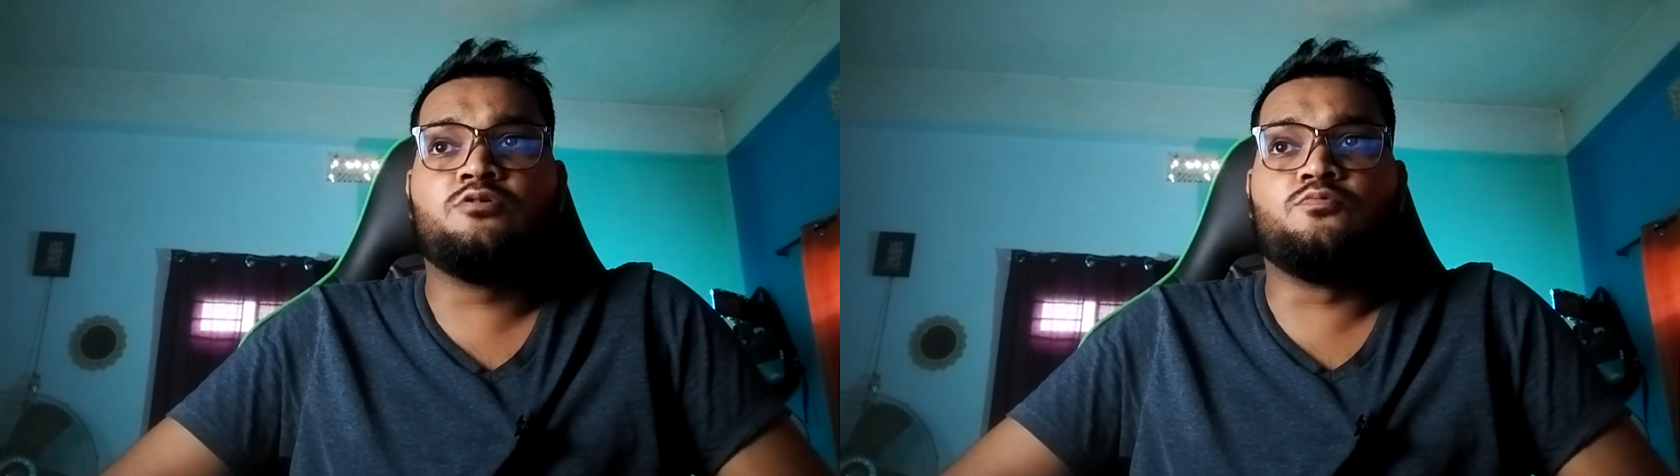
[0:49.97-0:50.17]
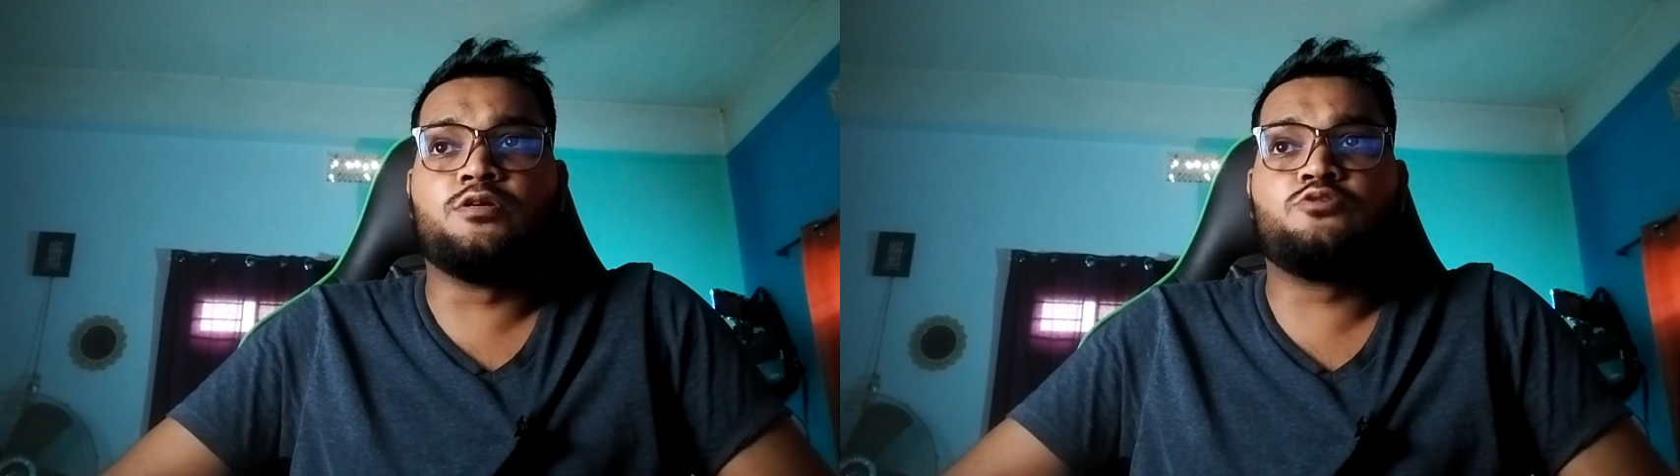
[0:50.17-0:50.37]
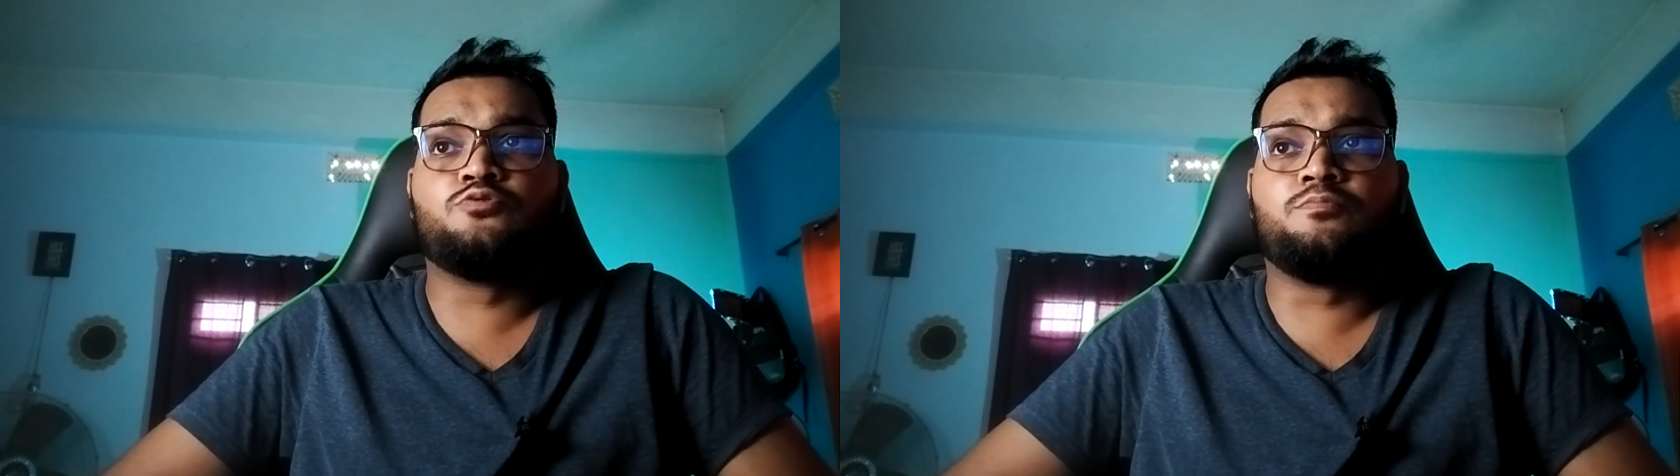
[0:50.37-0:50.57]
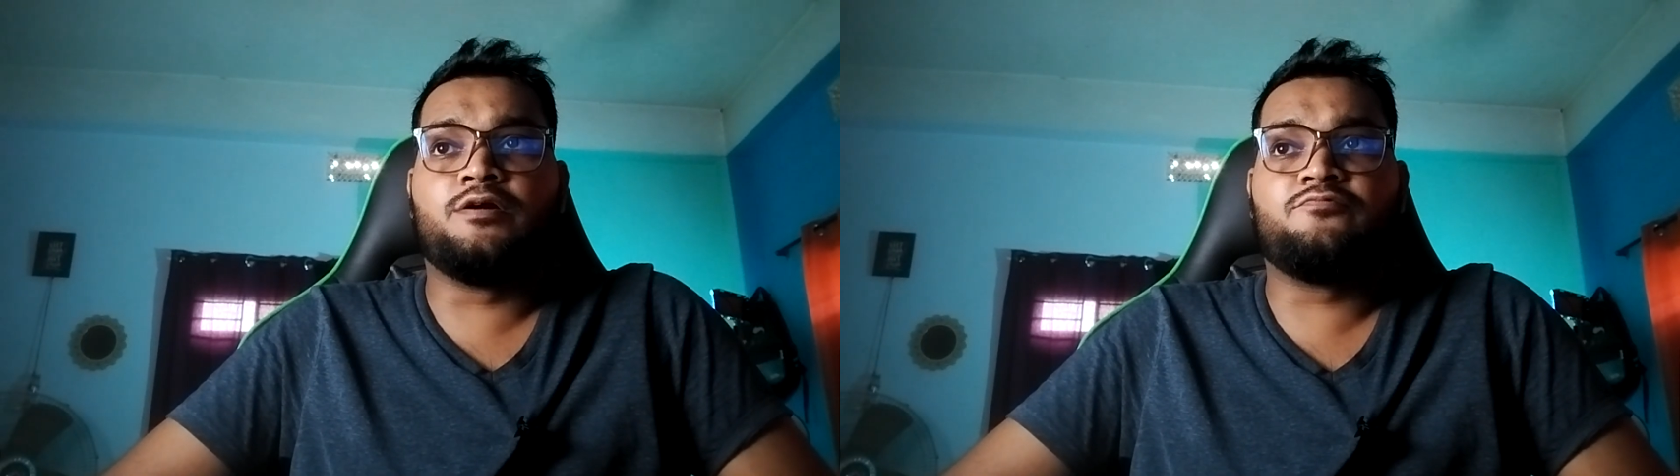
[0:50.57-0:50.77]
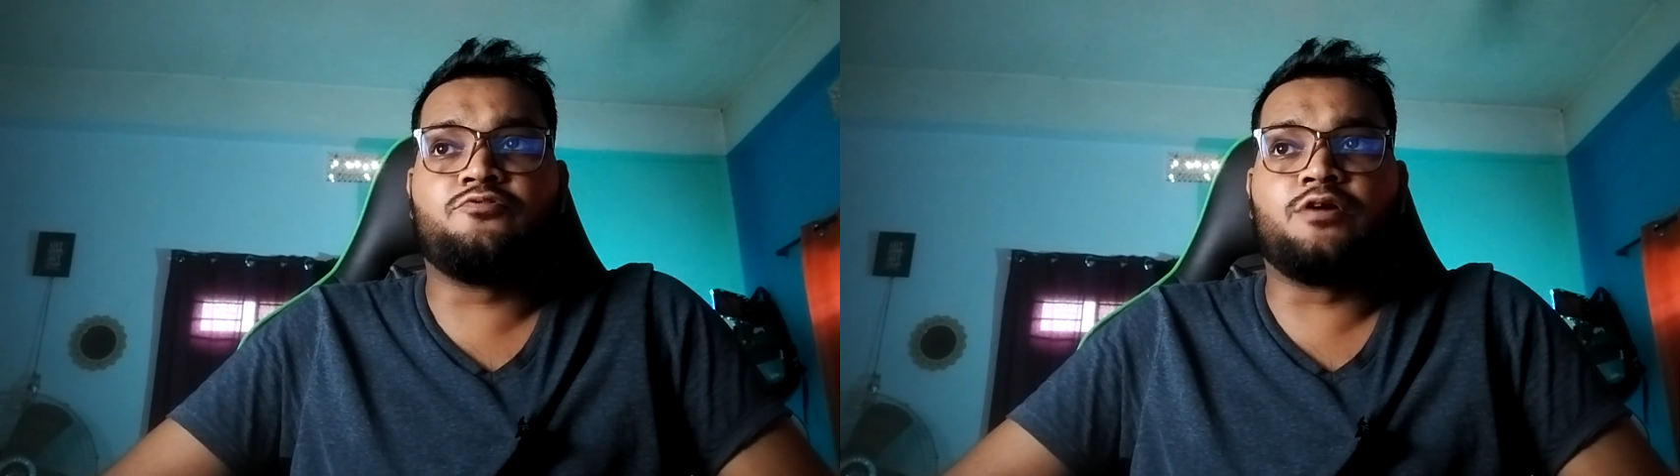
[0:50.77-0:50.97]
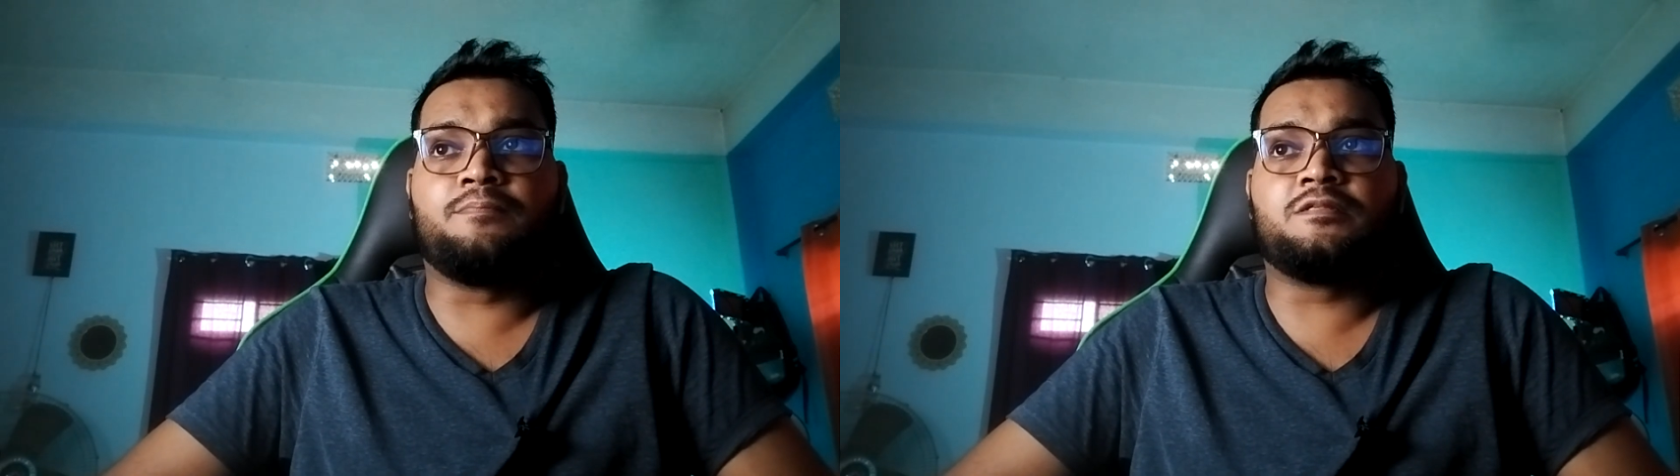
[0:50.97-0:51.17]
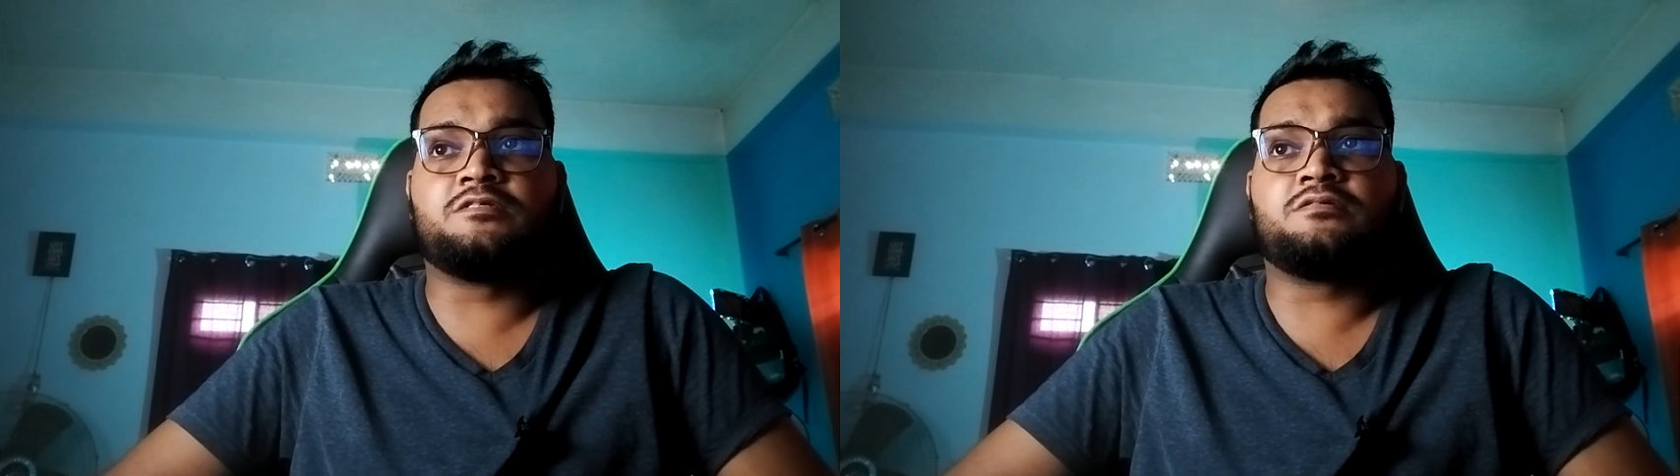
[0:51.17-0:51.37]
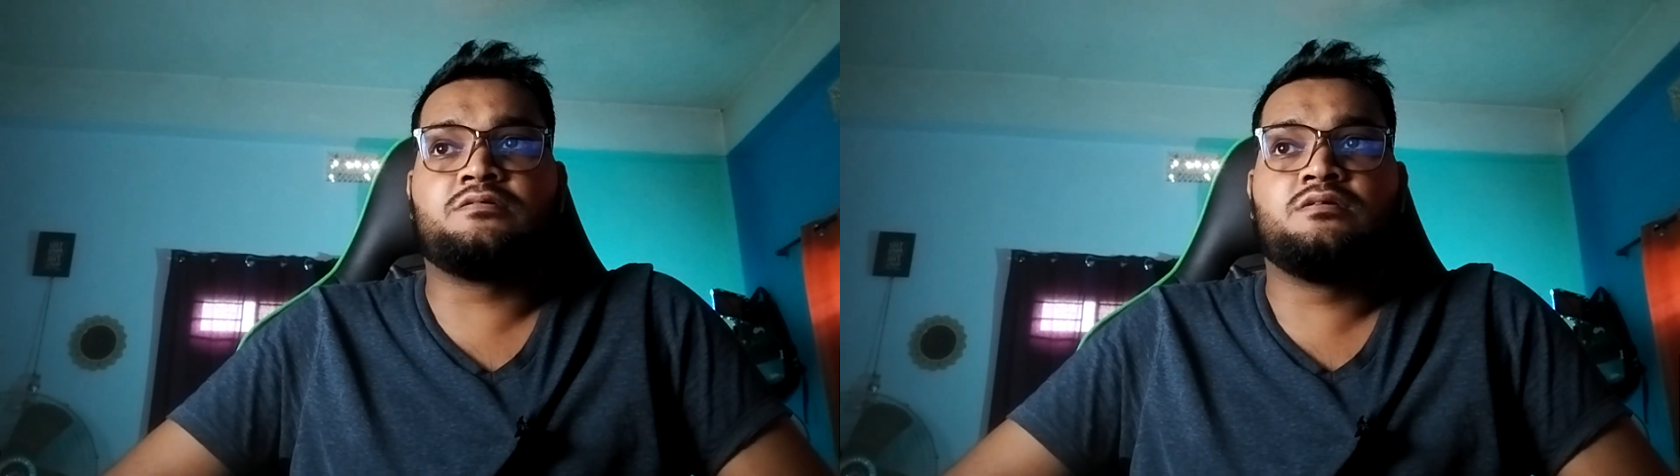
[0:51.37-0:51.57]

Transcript: with 2.4 aperture.